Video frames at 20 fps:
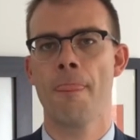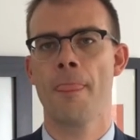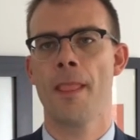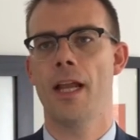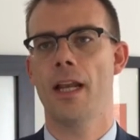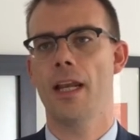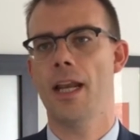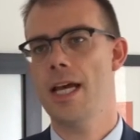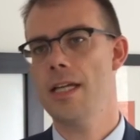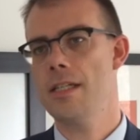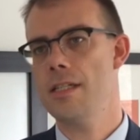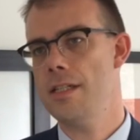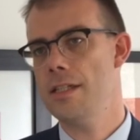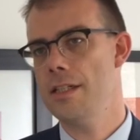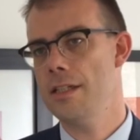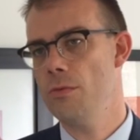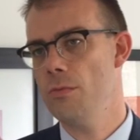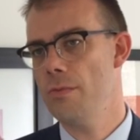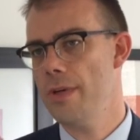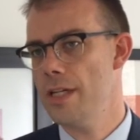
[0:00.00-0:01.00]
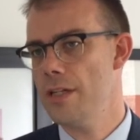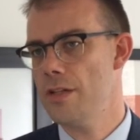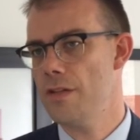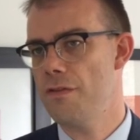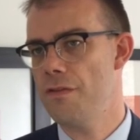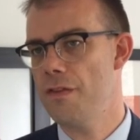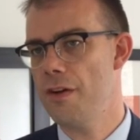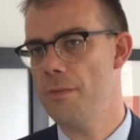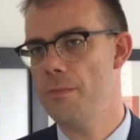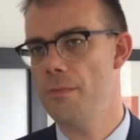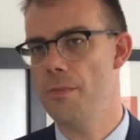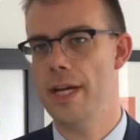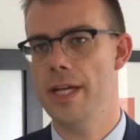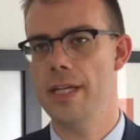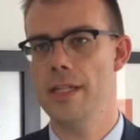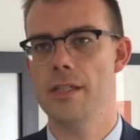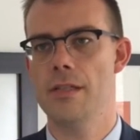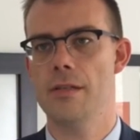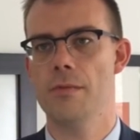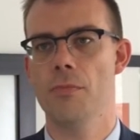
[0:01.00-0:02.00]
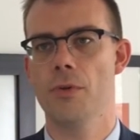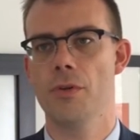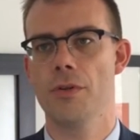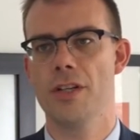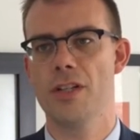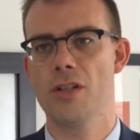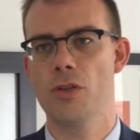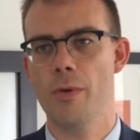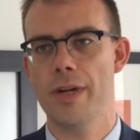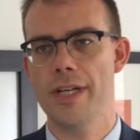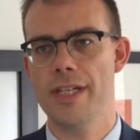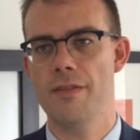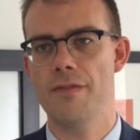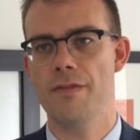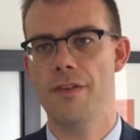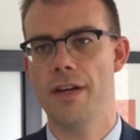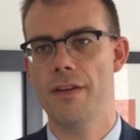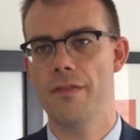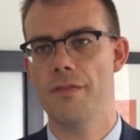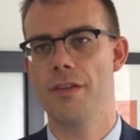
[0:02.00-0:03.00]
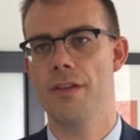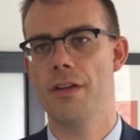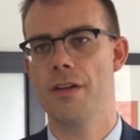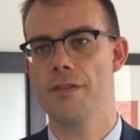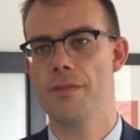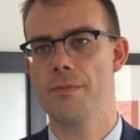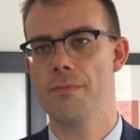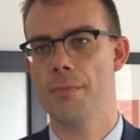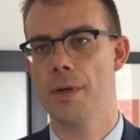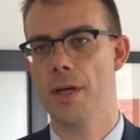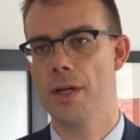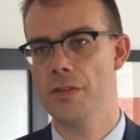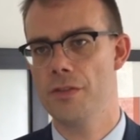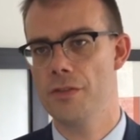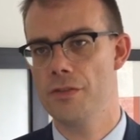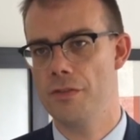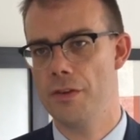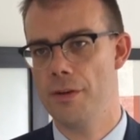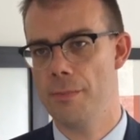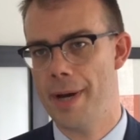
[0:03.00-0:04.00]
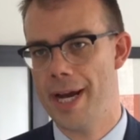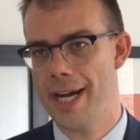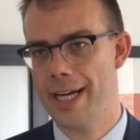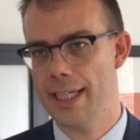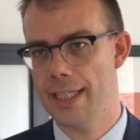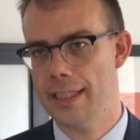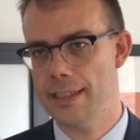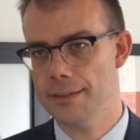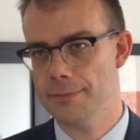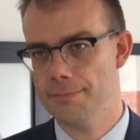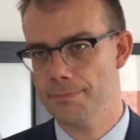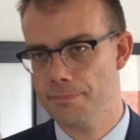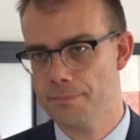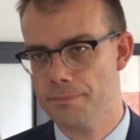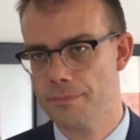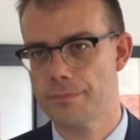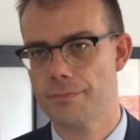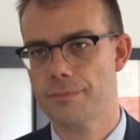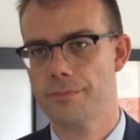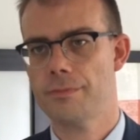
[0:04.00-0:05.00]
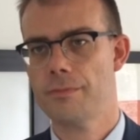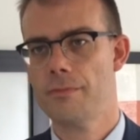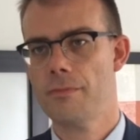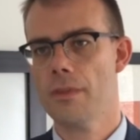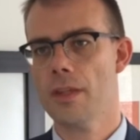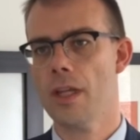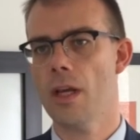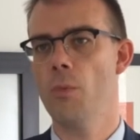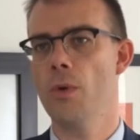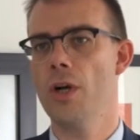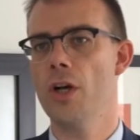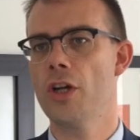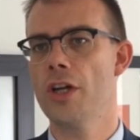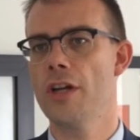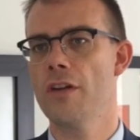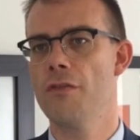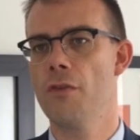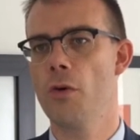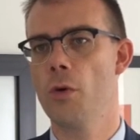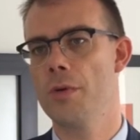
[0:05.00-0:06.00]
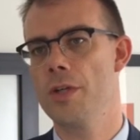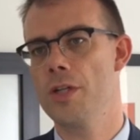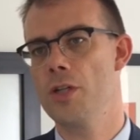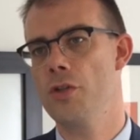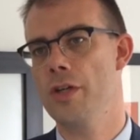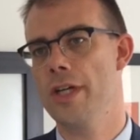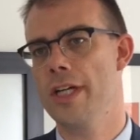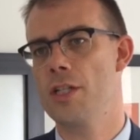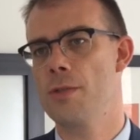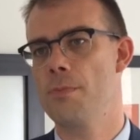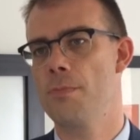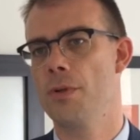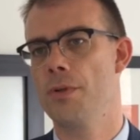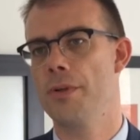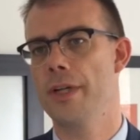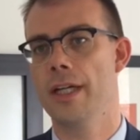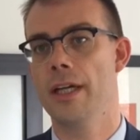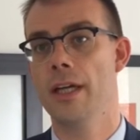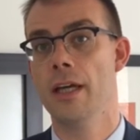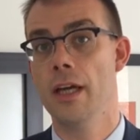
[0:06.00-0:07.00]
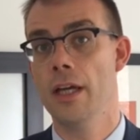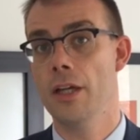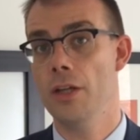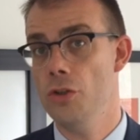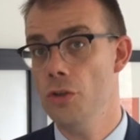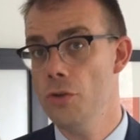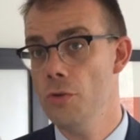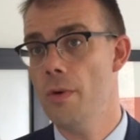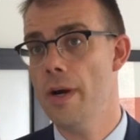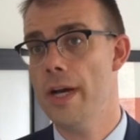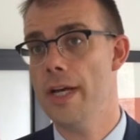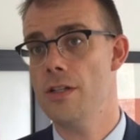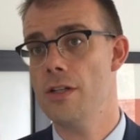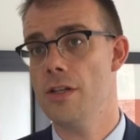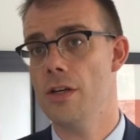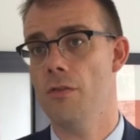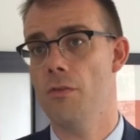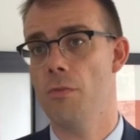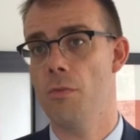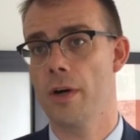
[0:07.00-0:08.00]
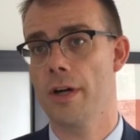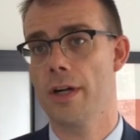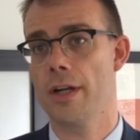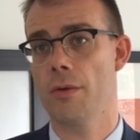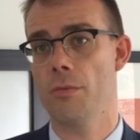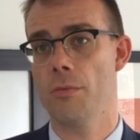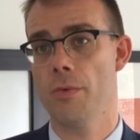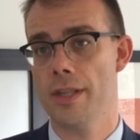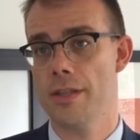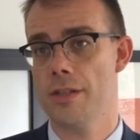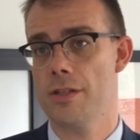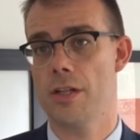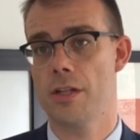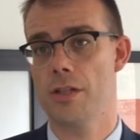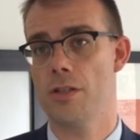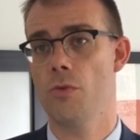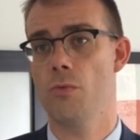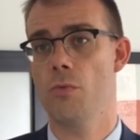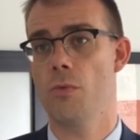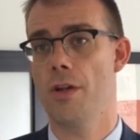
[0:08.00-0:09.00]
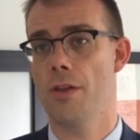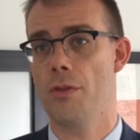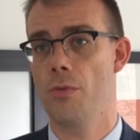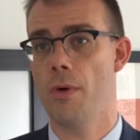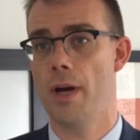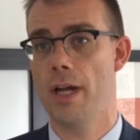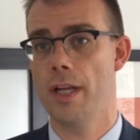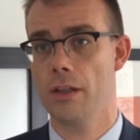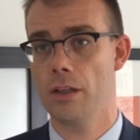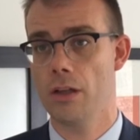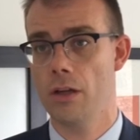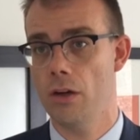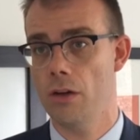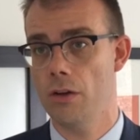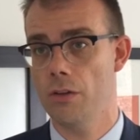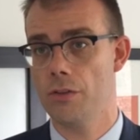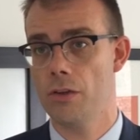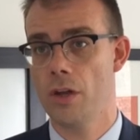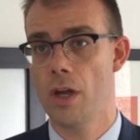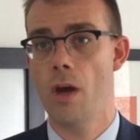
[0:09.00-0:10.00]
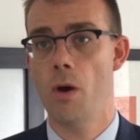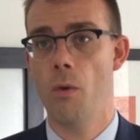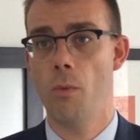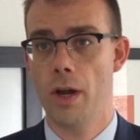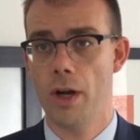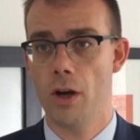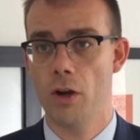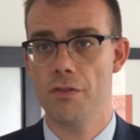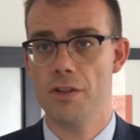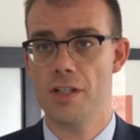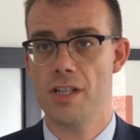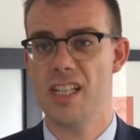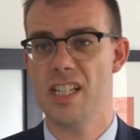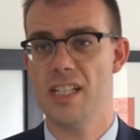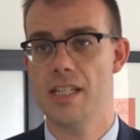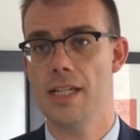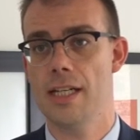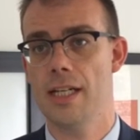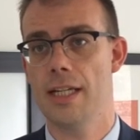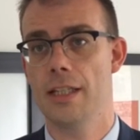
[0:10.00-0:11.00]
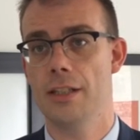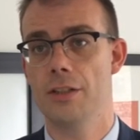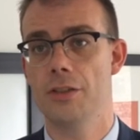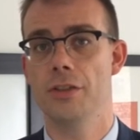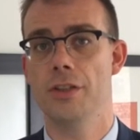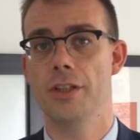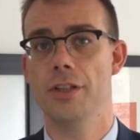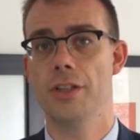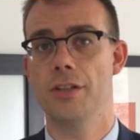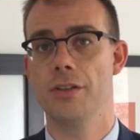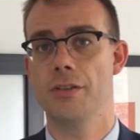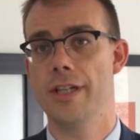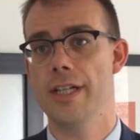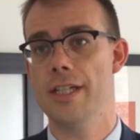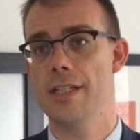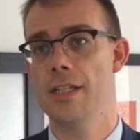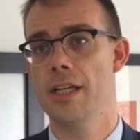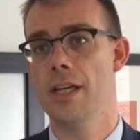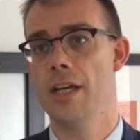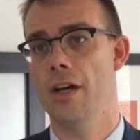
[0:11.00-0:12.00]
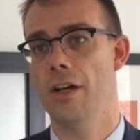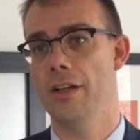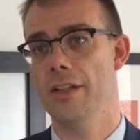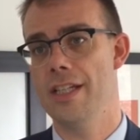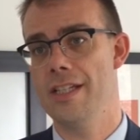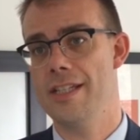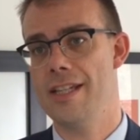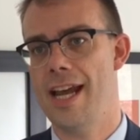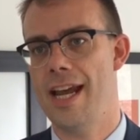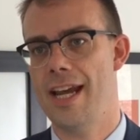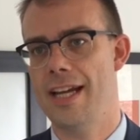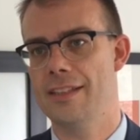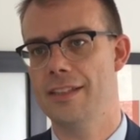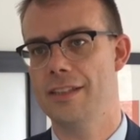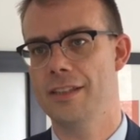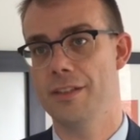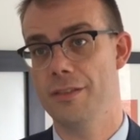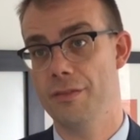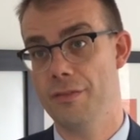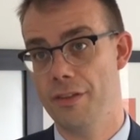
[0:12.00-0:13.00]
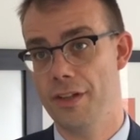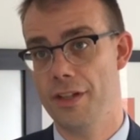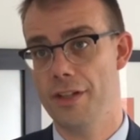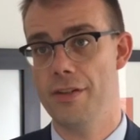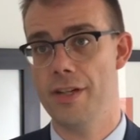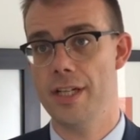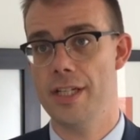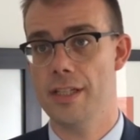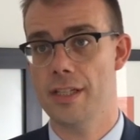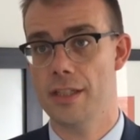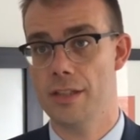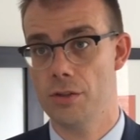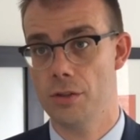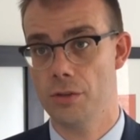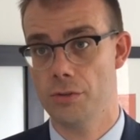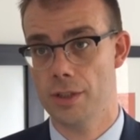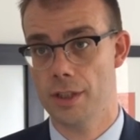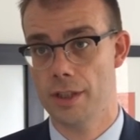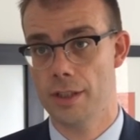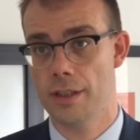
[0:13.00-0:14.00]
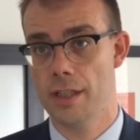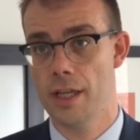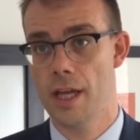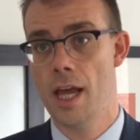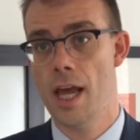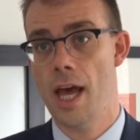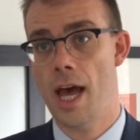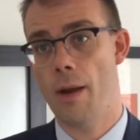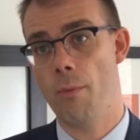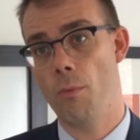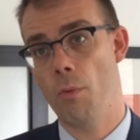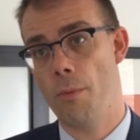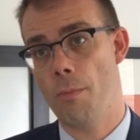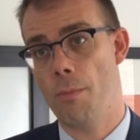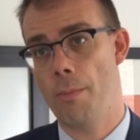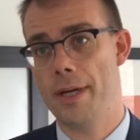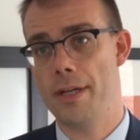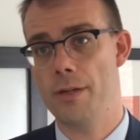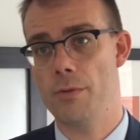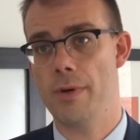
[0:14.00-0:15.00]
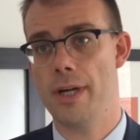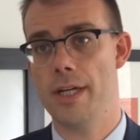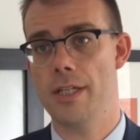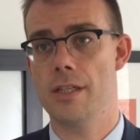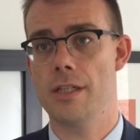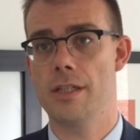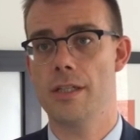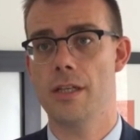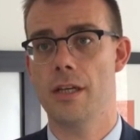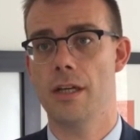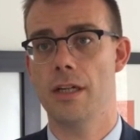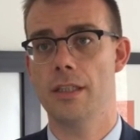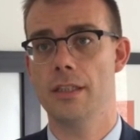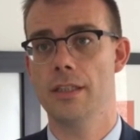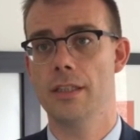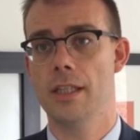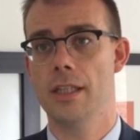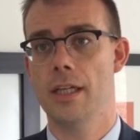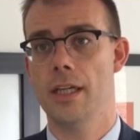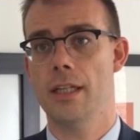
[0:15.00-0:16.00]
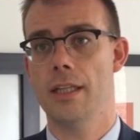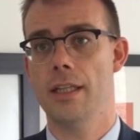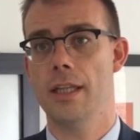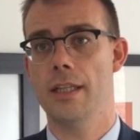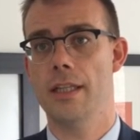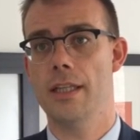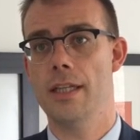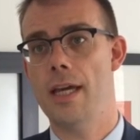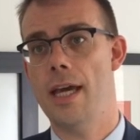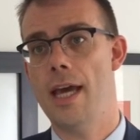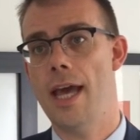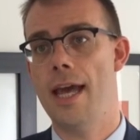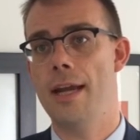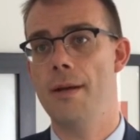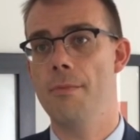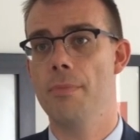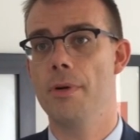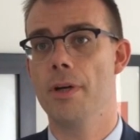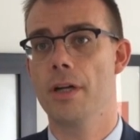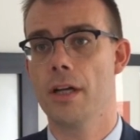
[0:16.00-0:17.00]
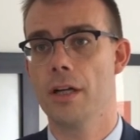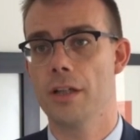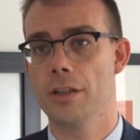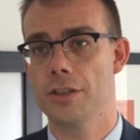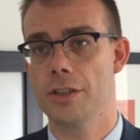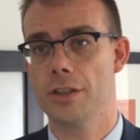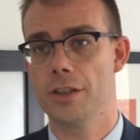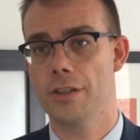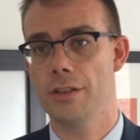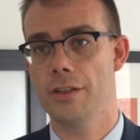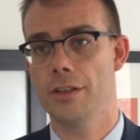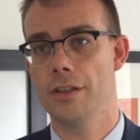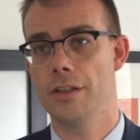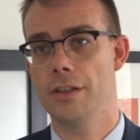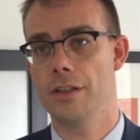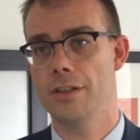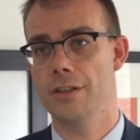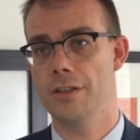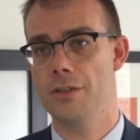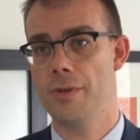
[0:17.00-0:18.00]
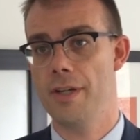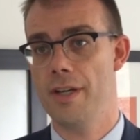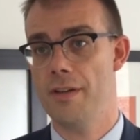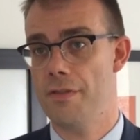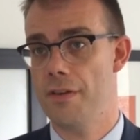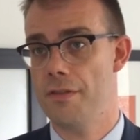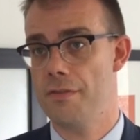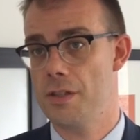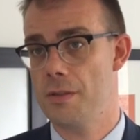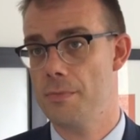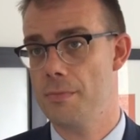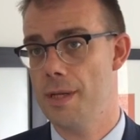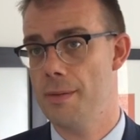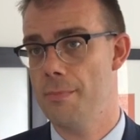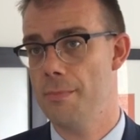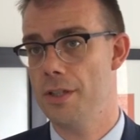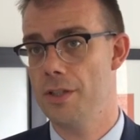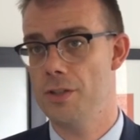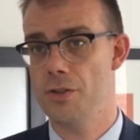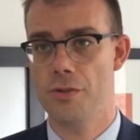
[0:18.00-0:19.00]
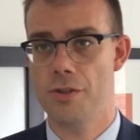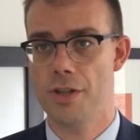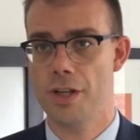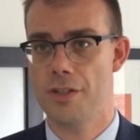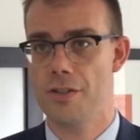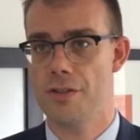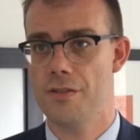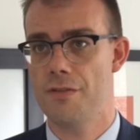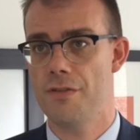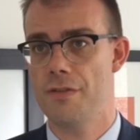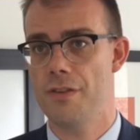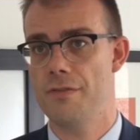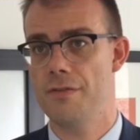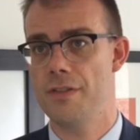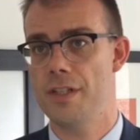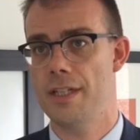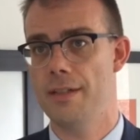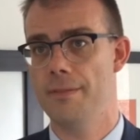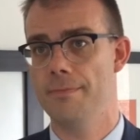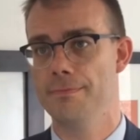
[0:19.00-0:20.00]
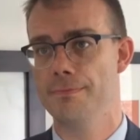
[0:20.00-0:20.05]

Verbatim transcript: Last year, we as a firm raised more than £25,000 for Maggie's. We're looking forward to exploring new ways of working with such a worthwhile cause while obviously seeking to increase on this excellent fundraising total. And what better way to start than the Edinburgh Culture Crawl on 25th September 2015.